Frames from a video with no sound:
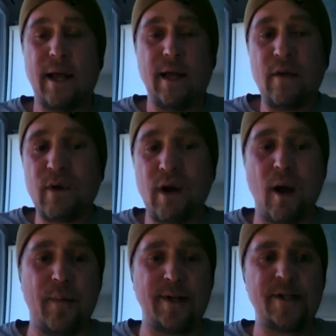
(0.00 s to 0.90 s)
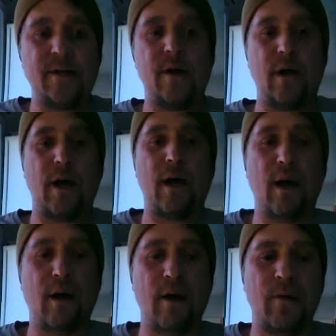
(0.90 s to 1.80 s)
and even up into
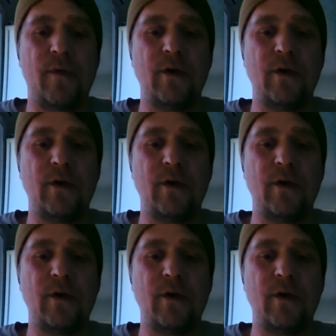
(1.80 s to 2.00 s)
uh,